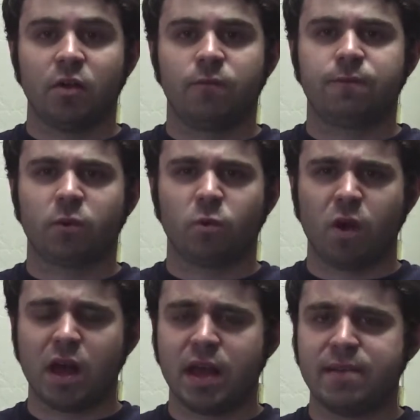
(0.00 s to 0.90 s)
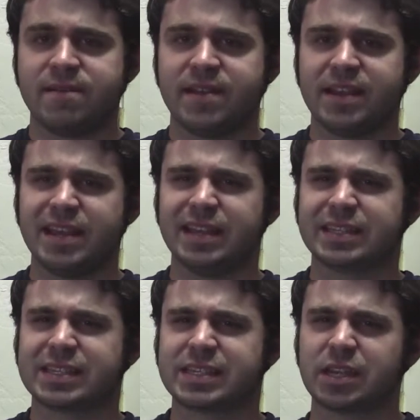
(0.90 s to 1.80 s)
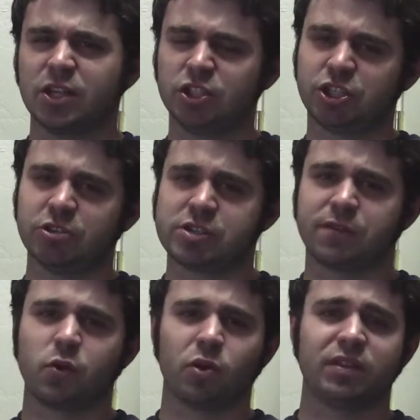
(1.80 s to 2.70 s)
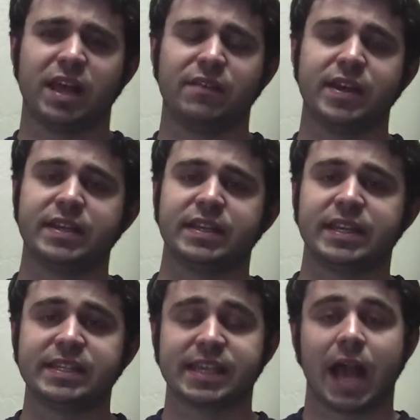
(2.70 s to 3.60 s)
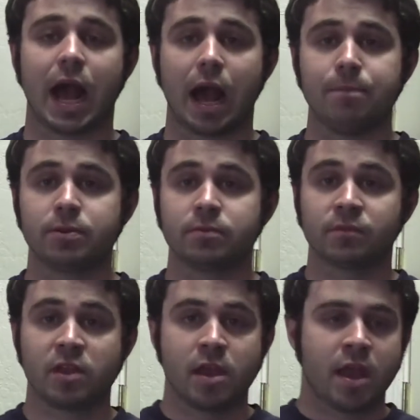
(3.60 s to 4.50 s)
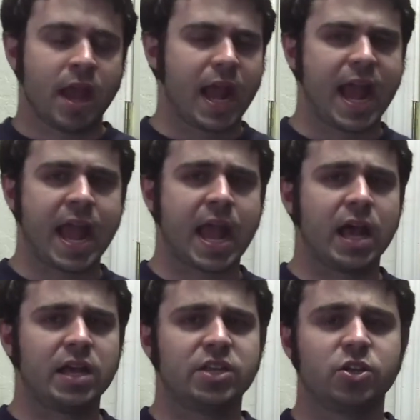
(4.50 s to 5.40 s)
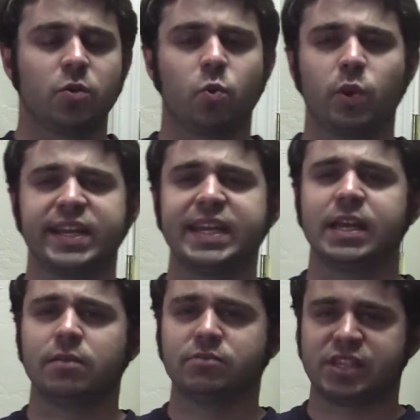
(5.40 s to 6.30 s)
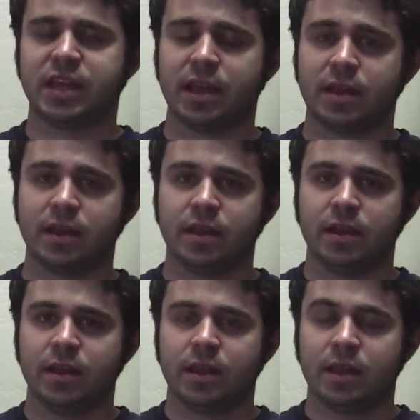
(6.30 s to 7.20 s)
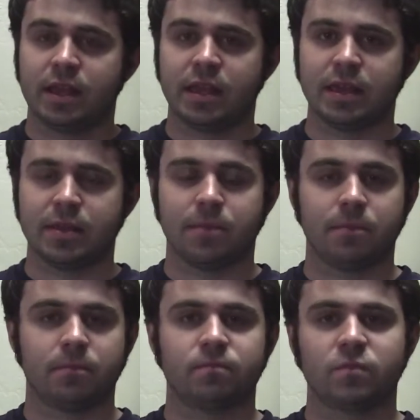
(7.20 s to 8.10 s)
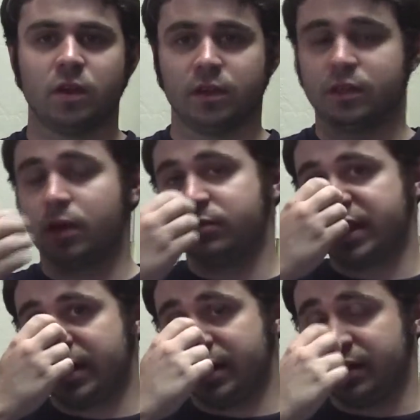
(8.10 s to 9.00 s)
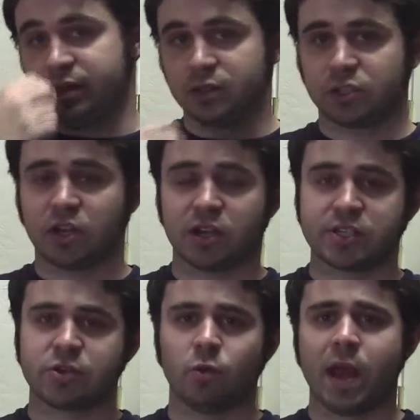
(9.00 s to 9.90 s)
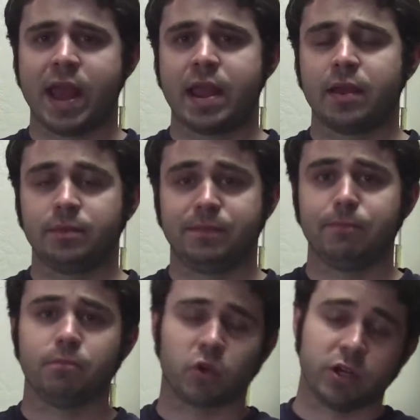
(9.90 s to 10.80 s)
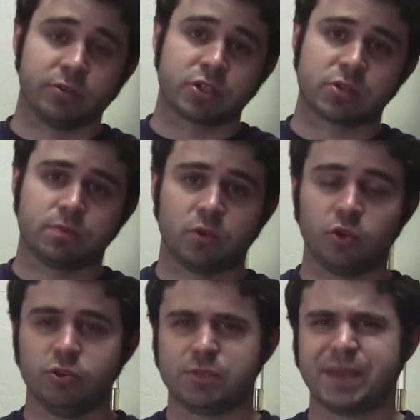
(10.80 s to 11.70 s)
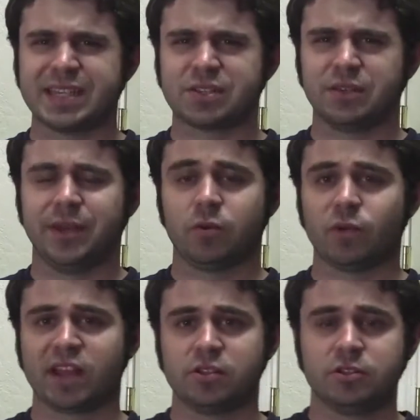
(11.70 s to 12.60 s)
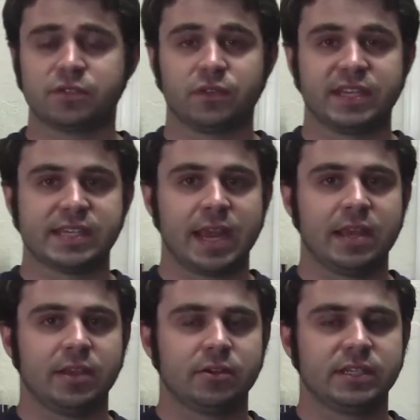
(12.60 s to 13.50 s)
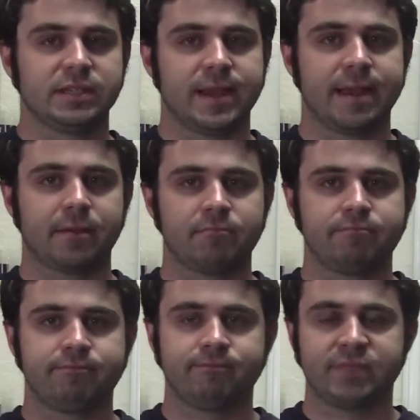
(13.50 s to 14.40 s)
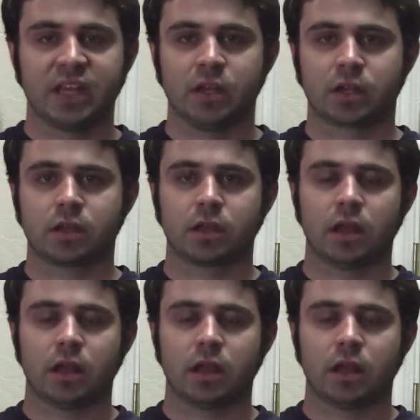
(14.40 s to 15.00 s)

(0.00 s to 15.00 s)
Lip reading: For one, it's Joseph Gordon-Levitt. He's a cop, and when he comes in, he comes in and talks to Bruce, who's basically been a recluse for these 8 years. He's like, look,